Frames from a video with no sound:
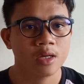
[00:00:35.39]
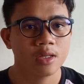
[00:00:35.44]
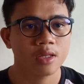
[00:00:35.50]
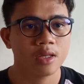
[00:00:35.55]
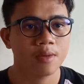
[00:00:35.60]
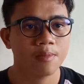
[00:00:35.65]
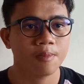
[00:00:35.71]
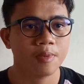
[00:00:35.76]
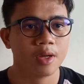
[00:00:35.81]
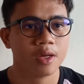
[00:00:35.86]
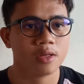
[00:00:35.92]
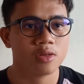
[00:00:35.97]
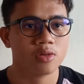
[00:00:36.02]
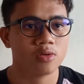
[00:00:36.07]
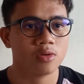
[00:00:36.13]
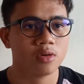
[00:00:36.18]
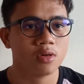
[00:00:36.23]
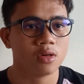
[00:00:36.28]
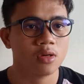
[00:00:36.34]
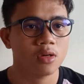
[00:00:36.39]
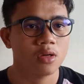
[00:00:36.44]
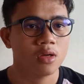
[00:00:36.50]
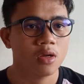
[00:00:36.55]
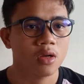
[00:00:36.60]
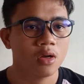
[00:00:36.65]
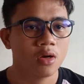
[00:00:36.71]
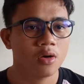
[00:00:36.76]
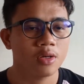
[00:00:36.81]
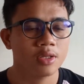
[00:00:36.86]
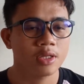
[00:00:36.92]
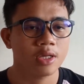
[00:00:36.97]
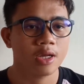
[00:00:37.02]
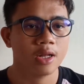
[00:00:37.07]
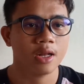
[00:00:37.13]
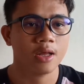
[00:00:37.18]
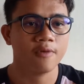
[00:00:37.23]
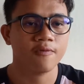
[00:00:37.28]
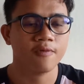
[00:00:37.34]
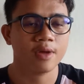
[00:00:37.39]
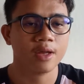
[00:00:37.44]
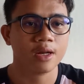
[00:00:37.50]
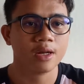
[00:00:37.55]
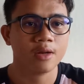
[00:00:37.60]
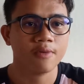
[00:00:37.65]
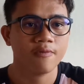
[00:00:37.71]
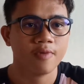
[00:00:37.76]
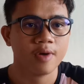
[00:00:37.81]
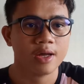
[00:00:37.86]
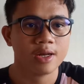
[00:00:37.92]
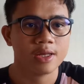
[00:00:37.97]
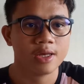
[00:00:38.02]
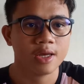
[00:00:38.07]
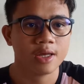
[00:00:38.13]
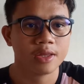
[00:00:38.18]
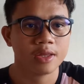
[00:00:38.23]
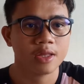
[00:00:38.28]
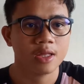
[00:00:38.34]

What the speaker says: The pressure on the lever varies